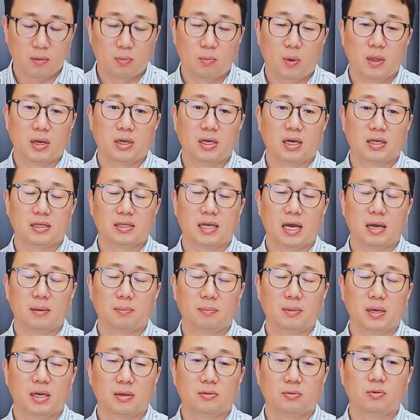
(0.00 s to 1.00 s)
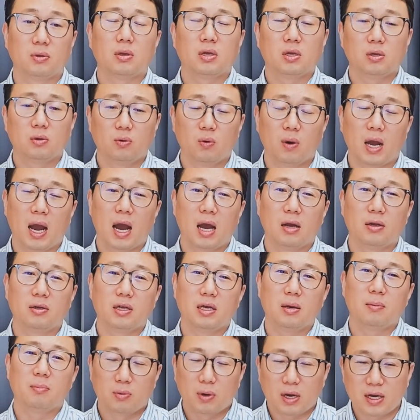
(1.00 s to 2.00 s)
What does that mean for you?
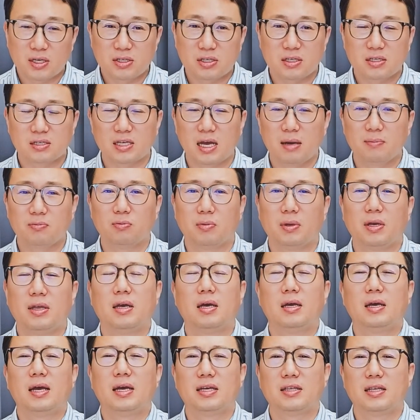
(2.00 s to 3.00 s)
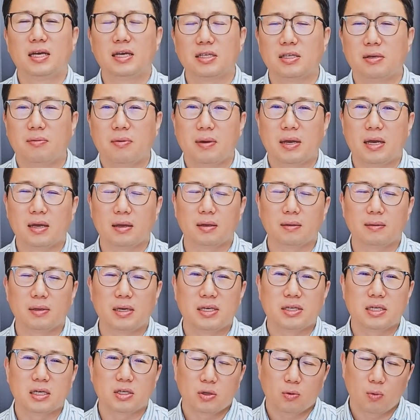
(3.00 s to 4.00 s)
Housing prices have risen excessively.
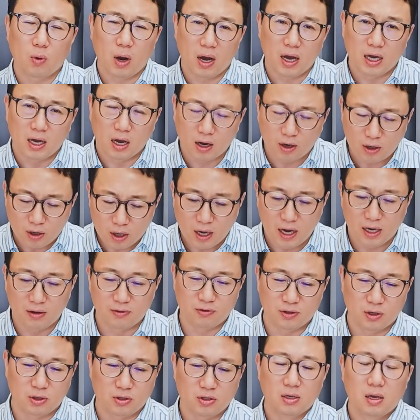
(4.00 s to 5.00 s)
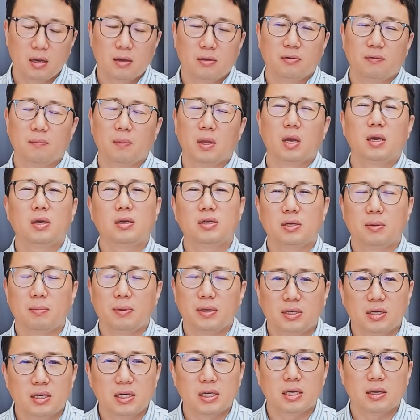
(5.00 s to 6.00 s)
This is why our lives are tough.
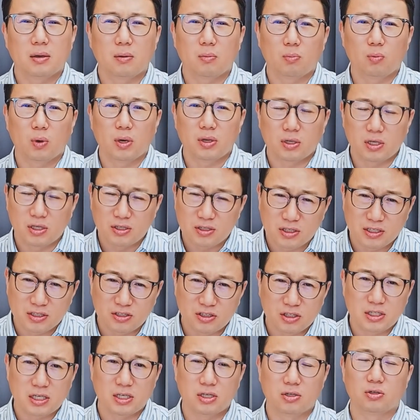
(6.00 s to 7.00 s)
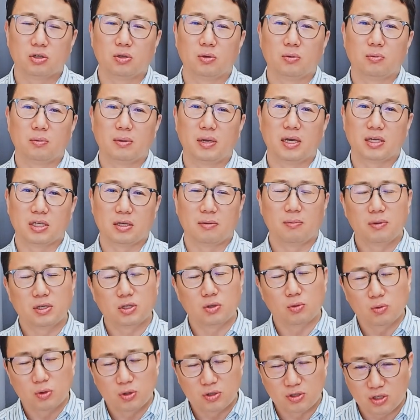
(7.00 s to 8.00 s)
Ultimately, what does this lead to?
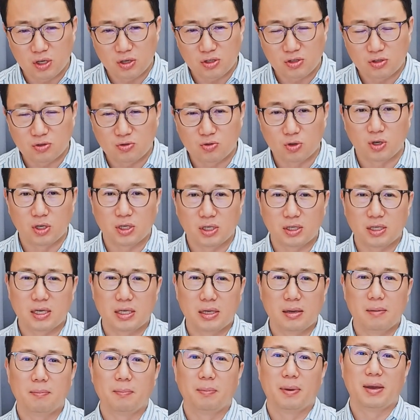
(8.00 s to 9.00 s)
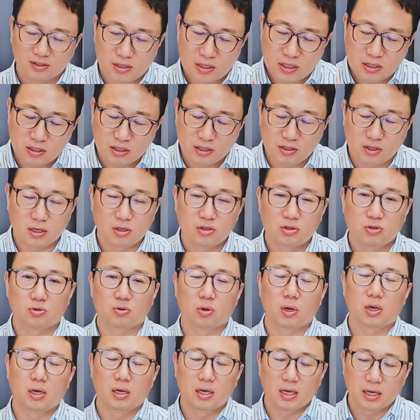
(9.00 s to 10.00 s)
Individuals are struggling, businesses are
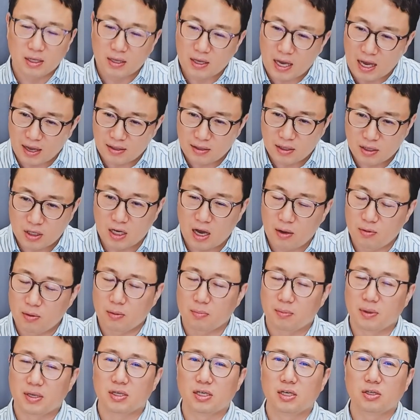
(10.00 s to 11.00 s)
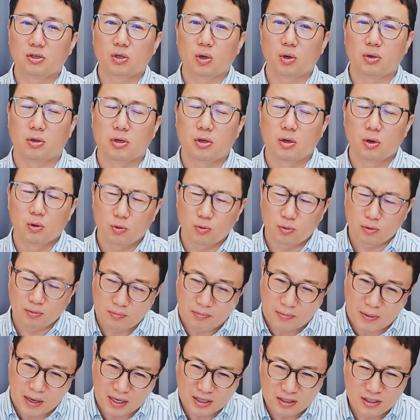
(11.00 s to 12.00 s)
struggling, and the government is also
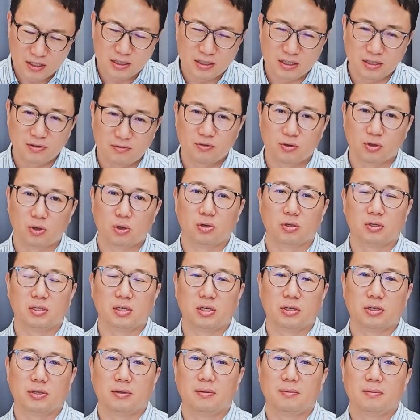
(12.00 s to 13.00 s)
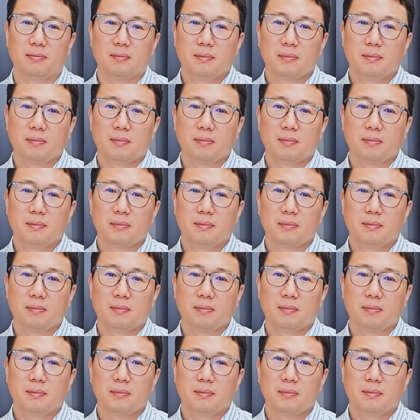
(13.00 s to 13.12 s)
facing difficulties.